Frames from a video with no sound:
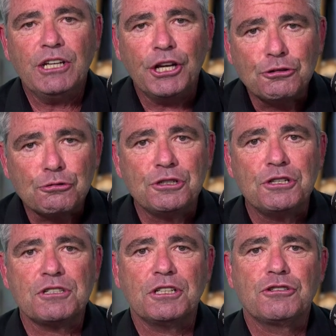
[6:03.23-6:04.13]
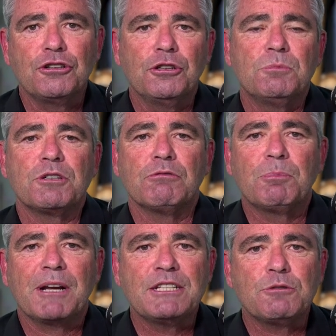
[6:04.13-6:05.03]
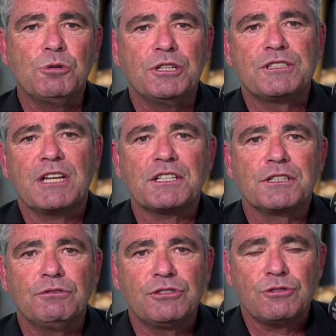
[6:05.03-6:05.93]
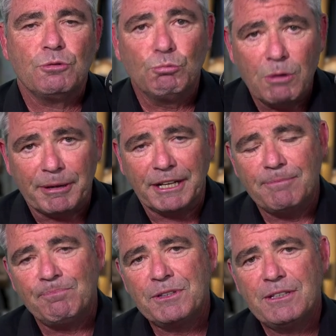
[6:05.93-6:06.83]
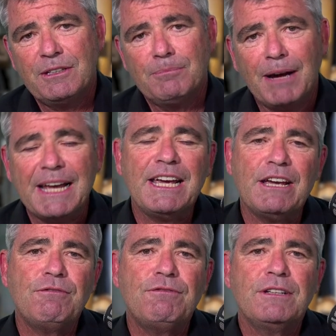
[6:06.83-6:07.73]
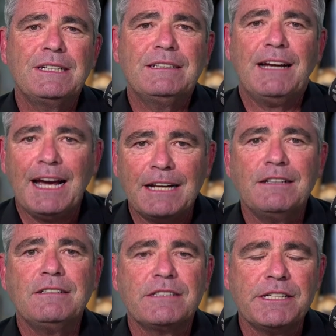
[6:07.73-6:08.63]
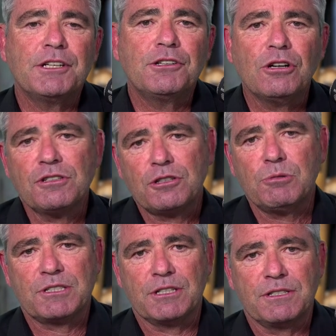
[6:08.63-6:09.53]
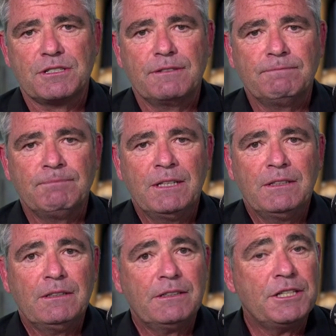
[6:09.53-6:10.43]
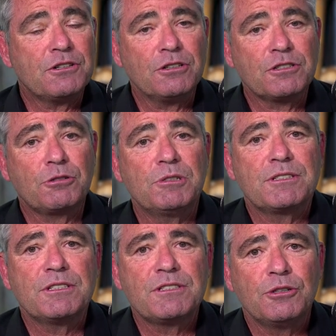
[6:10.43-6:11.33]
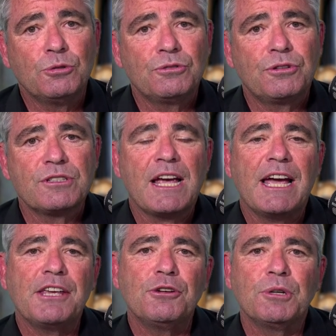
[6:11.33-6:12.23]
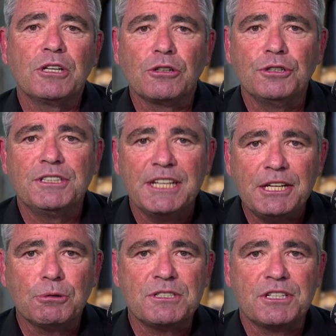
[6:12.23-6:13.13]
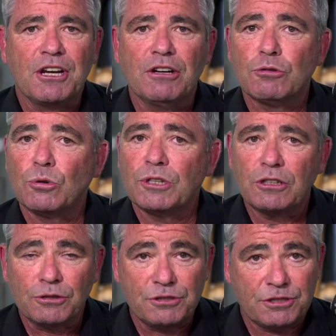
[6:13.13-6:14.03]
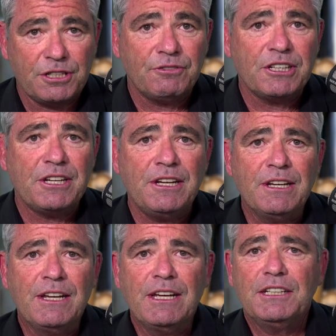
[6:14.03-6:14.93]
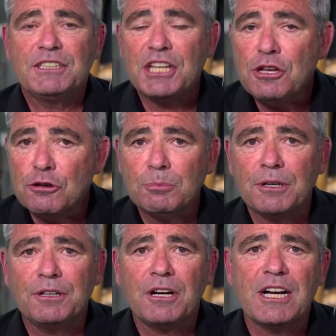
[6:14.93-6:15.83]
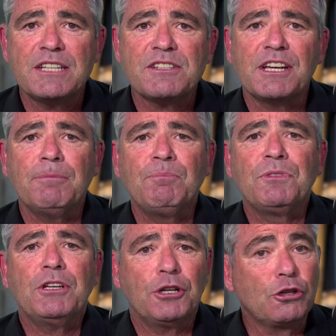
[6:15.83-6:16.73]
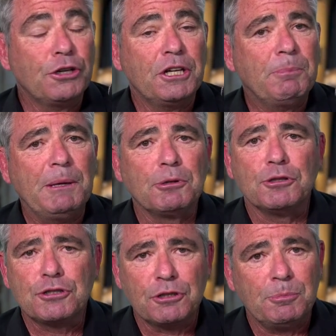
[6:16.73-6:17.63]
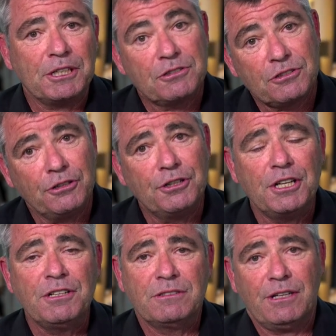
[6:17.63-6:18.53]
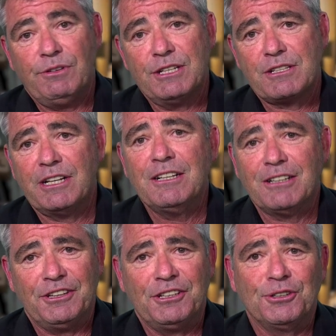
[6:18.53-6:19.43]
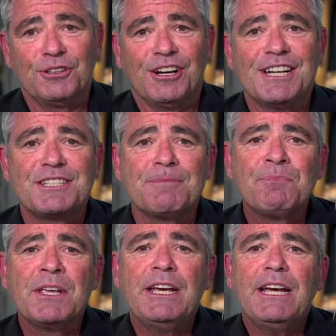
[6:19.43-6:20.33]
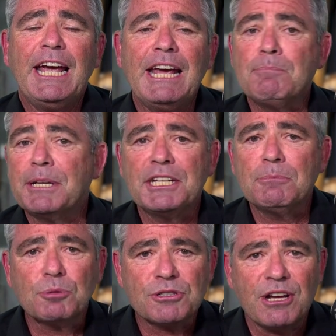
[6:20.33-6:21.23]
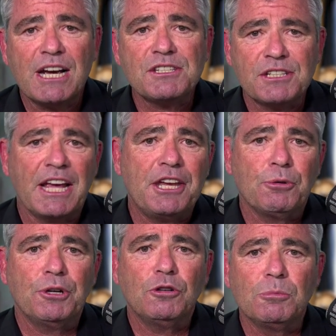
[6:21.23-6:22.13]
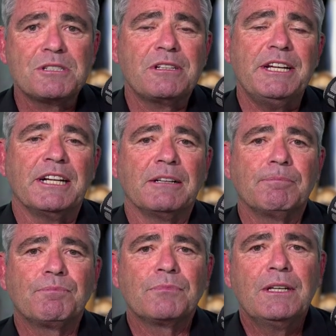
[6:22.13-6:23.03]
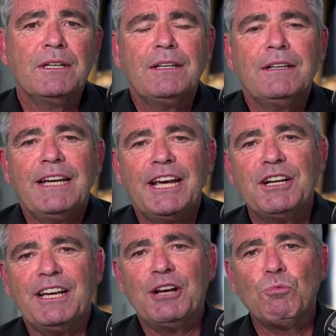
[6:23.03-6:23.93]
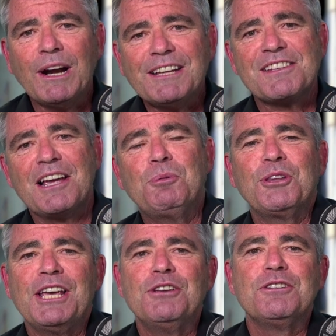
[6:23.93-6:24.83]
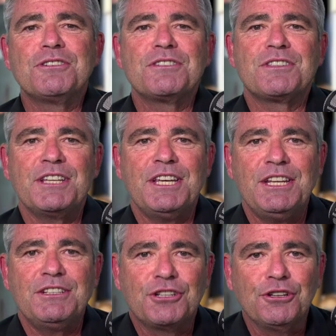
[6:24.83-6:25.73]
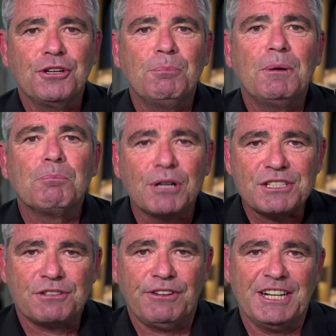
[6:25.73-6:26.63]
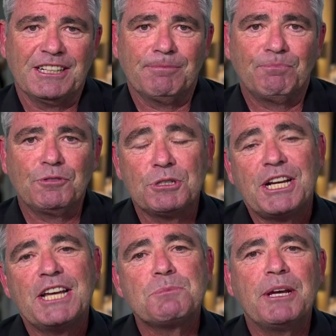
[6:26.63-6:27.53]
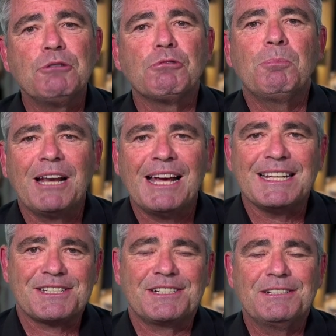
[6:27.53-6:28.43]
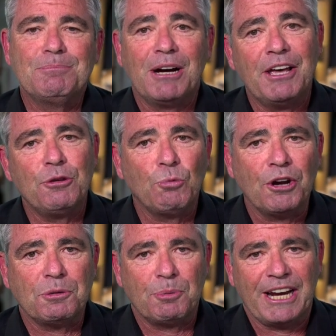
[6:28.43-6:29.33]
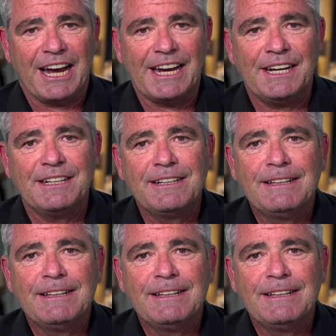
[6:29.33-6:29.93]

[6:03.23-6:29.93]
introducing terms that replace words such as woman, may have unintended consequences. These consequences, the authors argue, include decreasing overall inclusivity, dehumanizing, including people who should be excluded, obviously, like the girl guides, and being imprecise, inaccurate, or misleading. And one example they use is the term breastfeeding, which has been replaced by the woke brigade